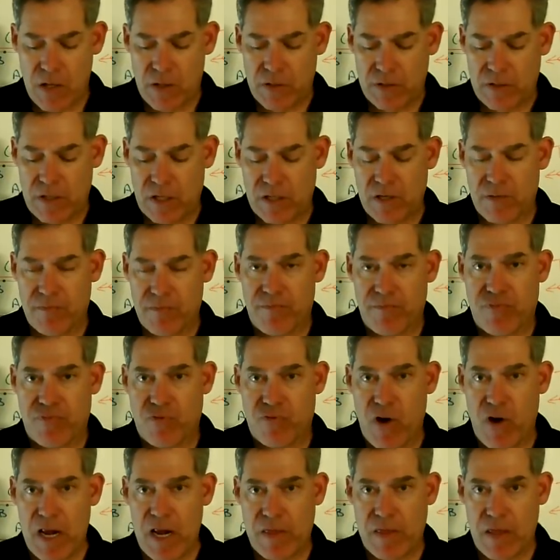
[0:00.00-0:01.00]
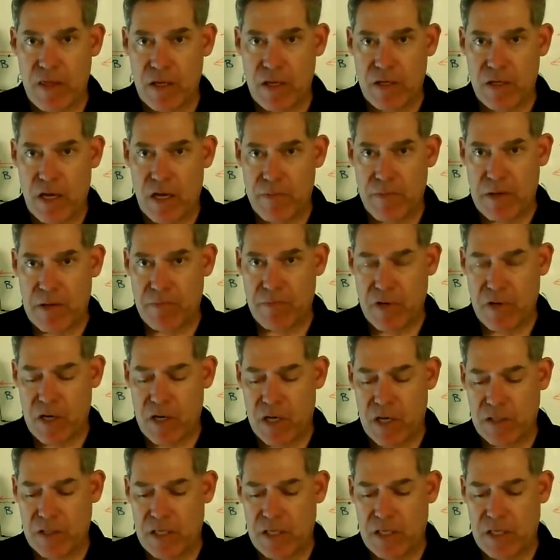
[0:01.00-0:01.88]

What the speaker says: doesn't break the atomic bonds.